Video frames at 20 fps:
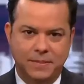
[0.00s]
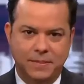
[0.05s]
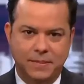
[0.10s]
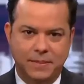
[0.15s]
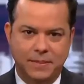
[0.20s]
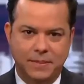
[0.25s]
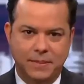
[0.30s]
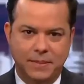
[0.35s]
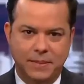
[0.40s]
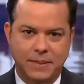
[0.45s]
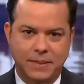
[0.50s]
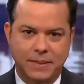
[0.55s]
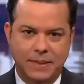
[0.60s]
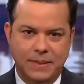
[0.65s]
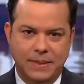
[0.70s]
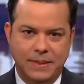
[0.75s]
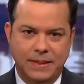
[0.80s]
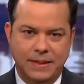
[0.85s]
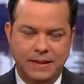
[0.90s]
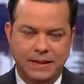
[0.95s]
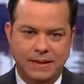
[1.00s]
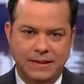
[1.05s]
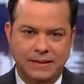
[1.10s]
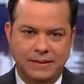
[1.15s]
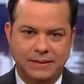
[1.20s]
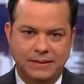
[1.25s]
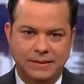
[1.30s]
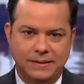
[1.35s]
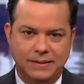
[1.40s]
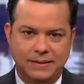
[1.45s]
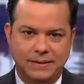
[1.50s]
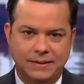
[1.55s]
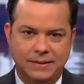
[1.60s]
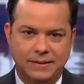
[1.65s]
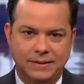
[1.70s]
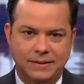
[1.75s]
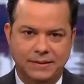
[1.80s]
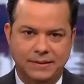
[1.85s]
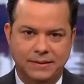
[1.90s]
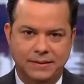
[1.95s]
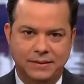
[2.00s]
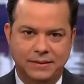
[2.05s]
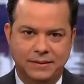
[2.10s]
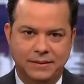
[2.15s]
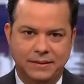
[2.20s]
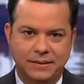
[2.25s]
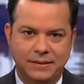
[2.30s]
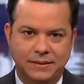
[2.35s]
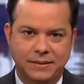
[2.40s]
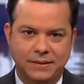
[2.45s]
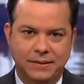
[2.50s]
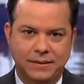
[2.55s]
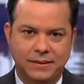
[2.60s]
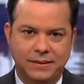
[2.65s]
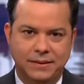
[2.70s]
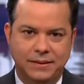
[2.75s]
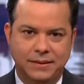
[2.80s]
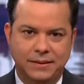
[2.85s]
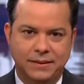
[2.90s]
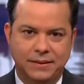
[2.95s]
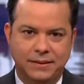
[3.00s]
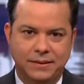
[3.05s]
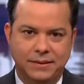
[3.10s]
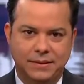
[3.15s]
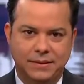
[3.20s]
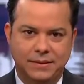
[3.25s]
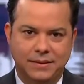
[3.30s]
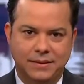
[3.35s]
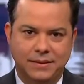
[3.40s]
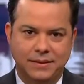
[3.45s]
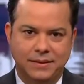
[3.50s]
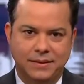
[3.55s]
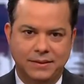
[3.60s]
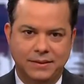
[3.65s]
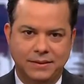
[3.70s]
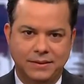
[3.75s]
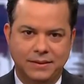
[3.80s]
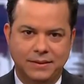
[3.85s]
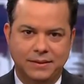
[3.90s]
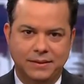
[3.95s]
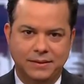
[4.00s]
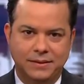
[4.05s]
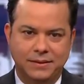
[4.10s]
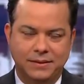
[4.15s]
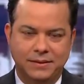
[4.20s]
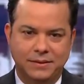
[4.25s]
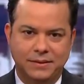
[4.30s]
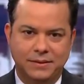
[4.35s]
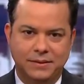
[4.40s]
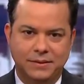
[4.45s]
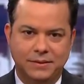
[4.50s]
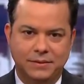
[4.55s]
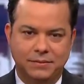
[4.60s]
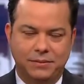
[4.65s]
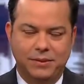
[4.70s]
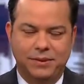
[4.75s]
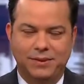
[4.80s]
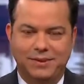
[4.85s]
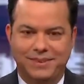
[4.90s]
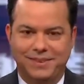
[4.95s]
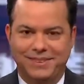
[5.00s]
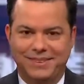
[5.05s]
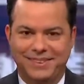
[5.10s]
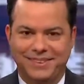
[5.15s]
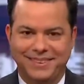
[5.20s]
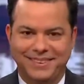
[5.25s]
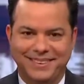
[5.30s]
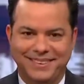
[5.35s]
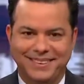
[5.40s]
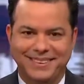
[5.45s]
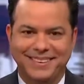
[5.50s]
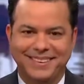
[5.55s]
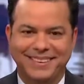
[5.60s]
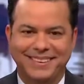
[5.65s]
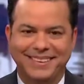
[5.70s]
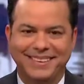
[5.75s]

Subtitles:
(silent)